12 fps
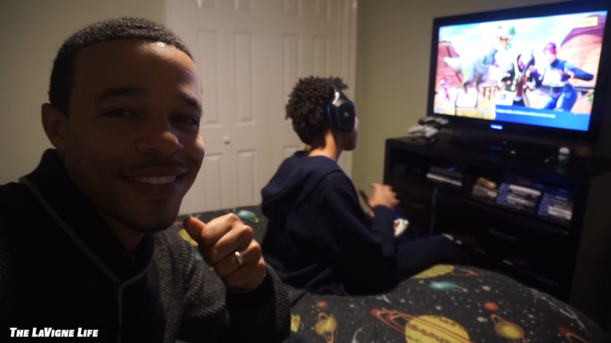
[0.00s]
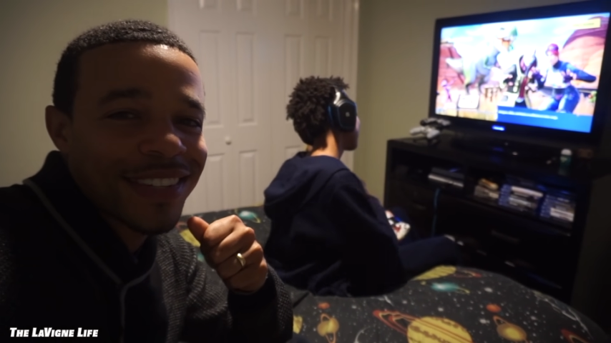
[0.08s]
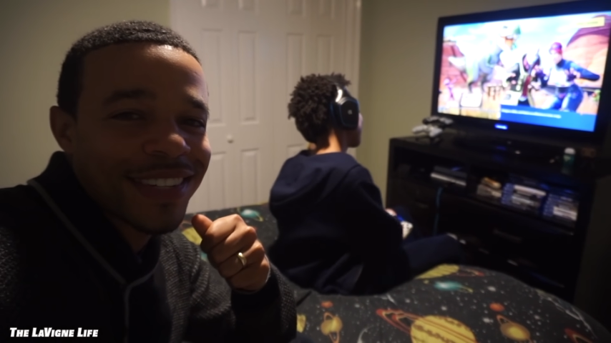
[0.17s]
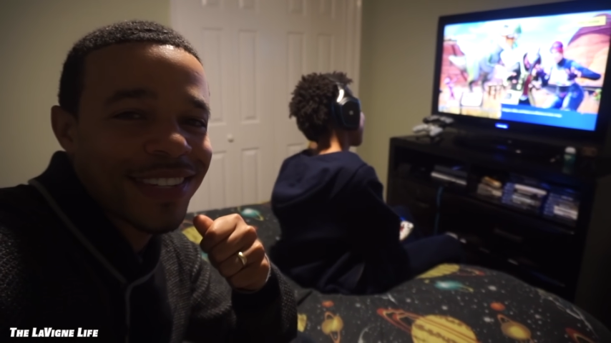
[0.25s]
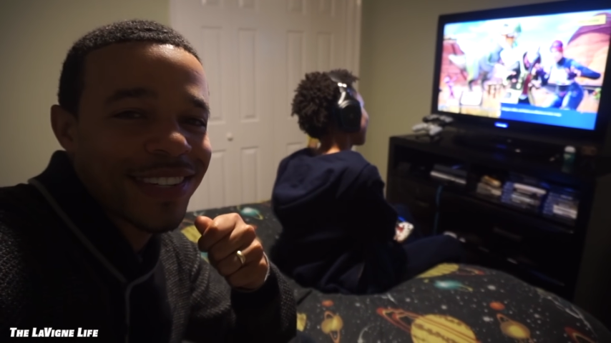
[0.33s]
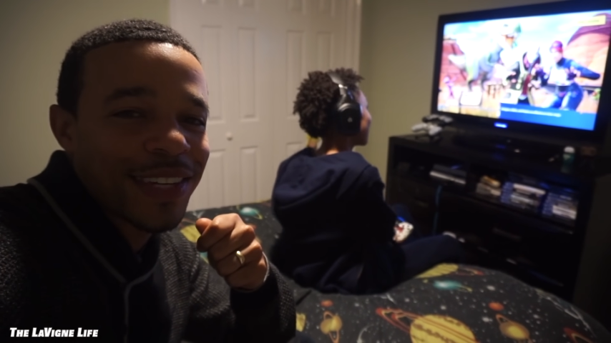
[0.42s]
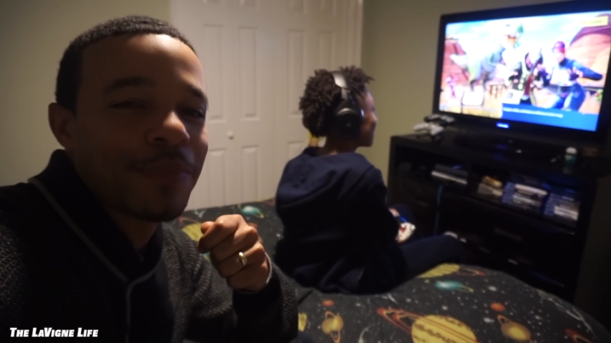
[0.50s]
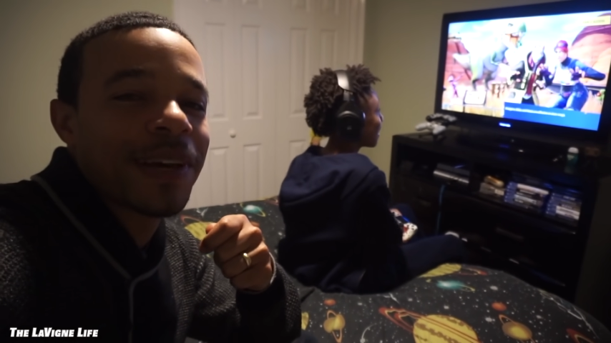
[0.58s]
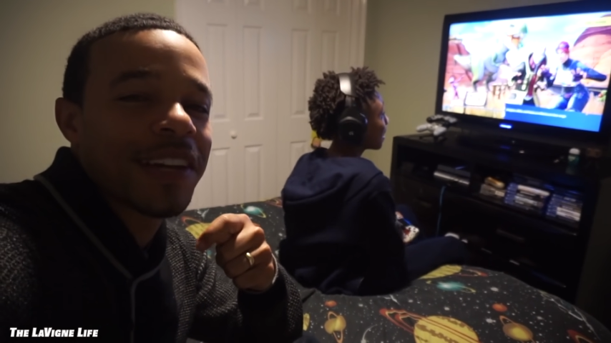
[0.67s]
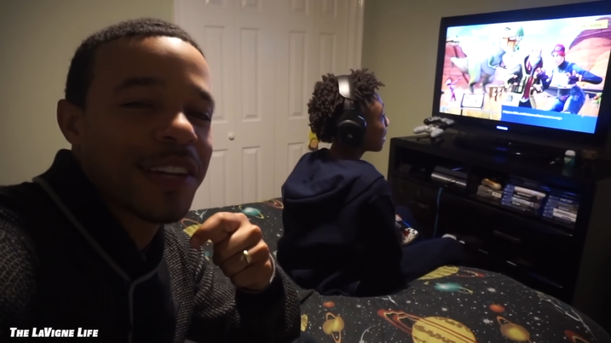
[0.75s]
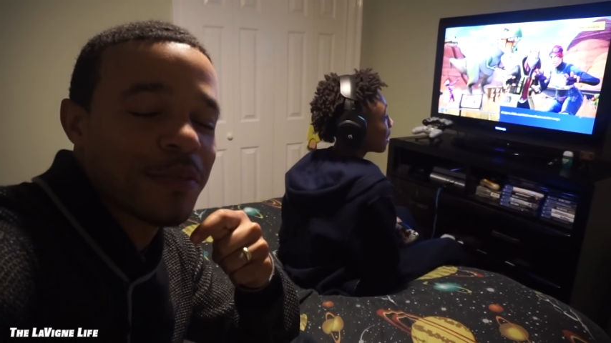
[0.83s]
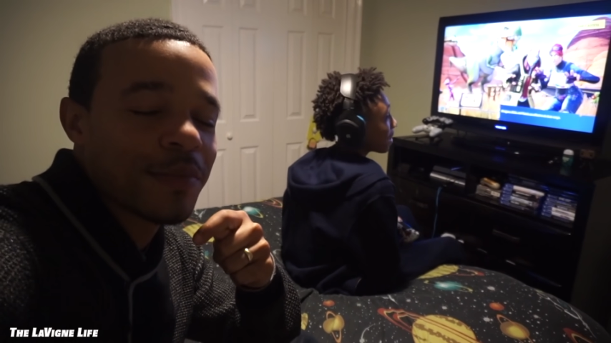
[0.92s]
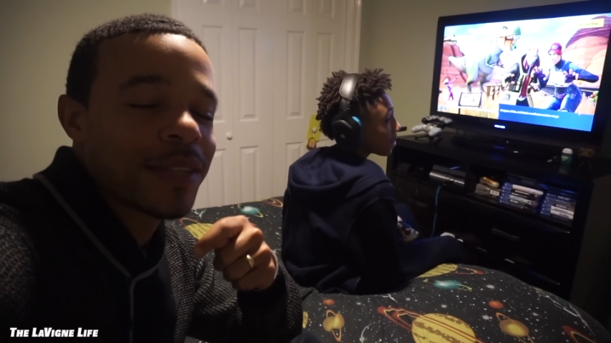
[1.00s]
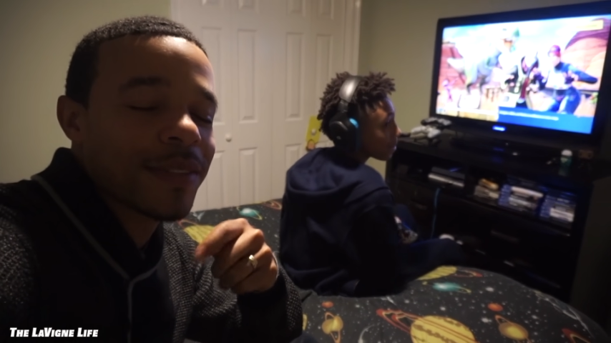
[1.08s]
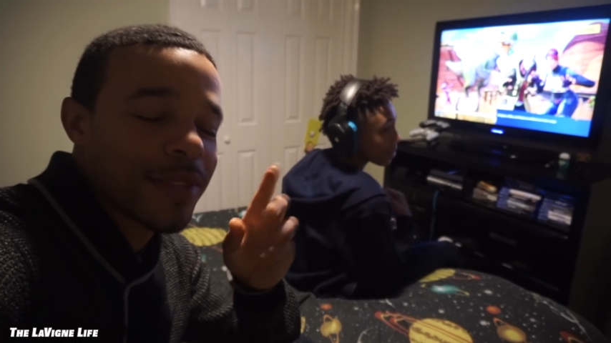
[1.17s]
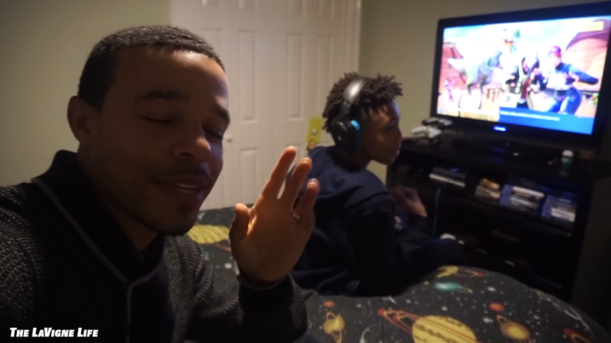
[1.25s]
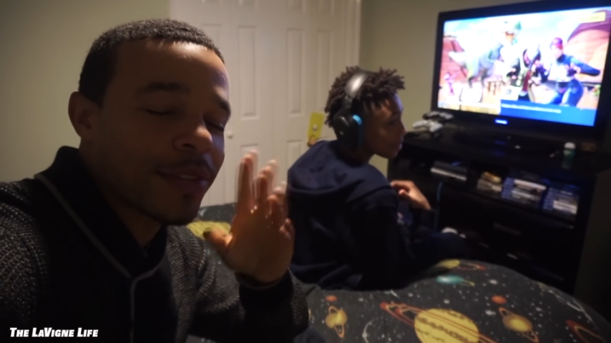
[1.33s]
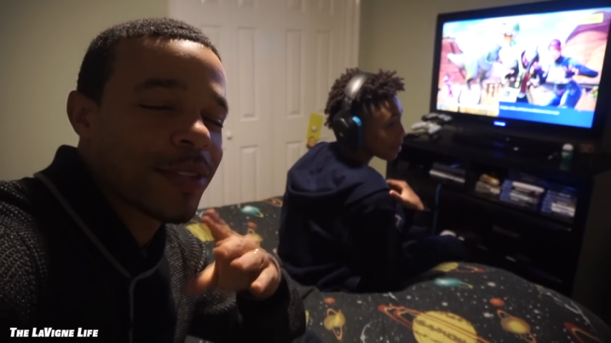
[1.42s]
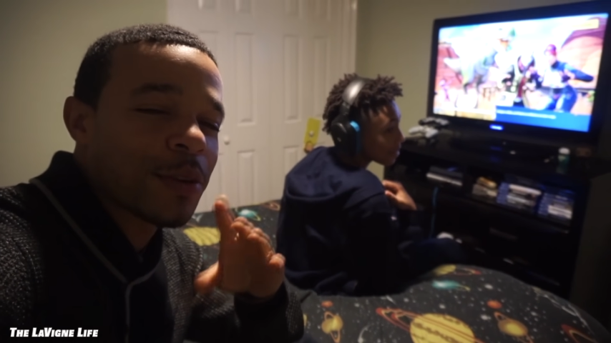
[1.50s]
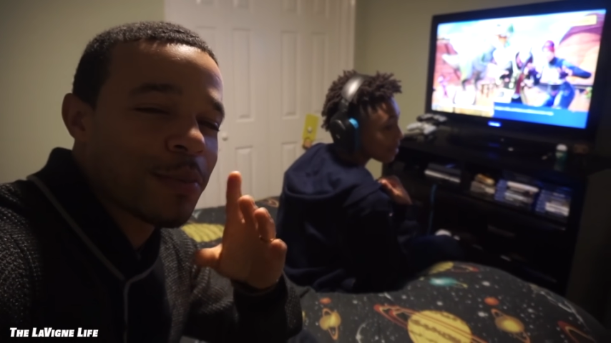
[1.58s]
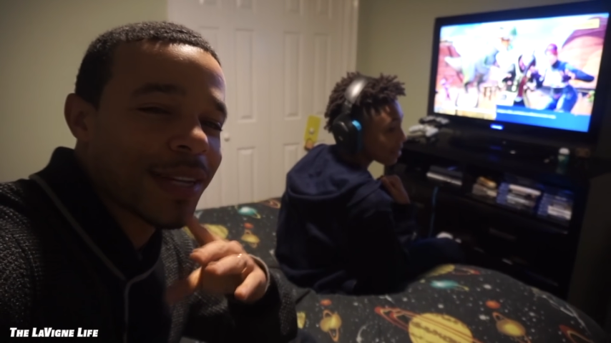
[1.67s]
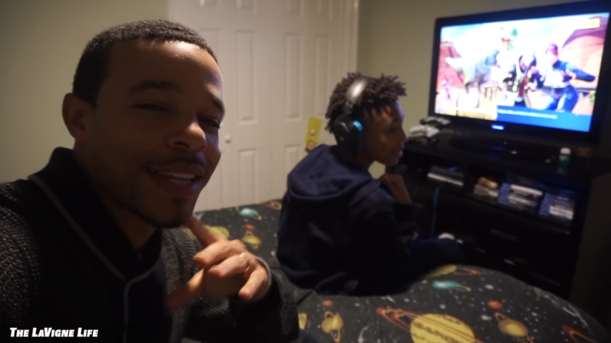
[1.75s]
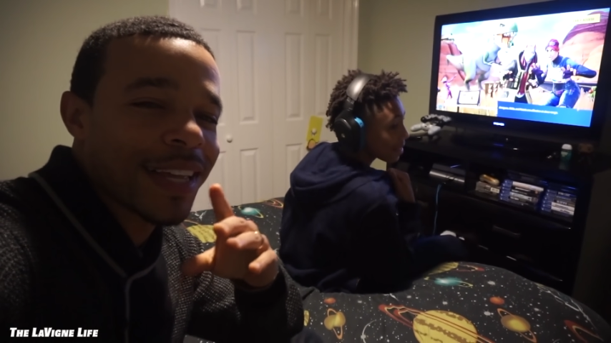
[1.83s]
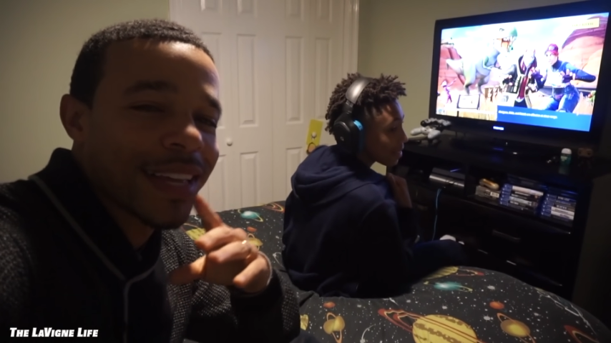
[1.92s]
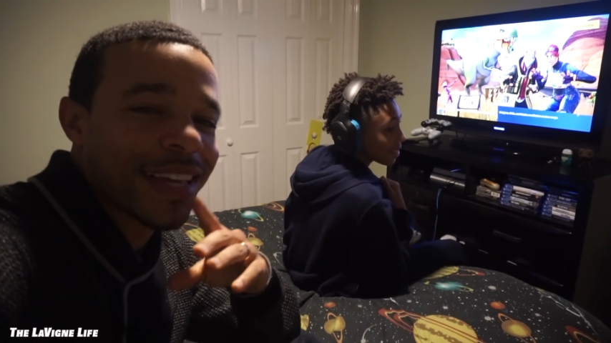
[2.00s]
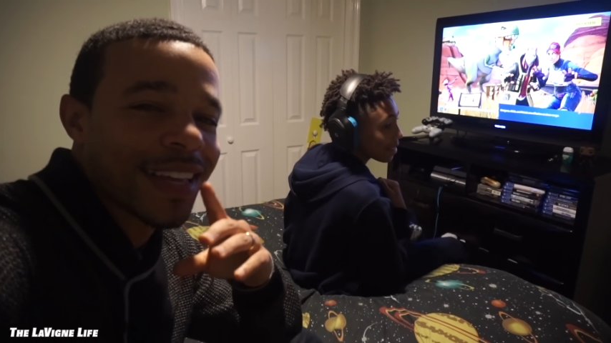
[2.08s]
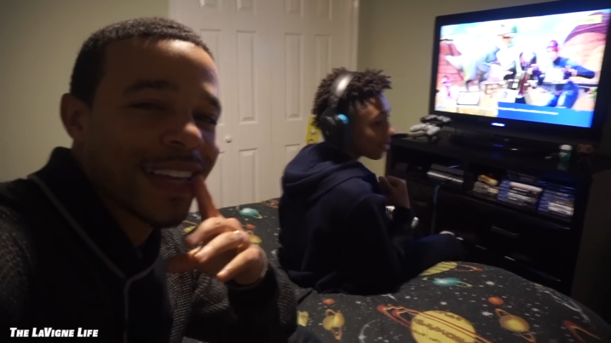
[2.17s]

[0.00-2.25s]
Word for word: You know, he better than me. We ain't gonna talk about that.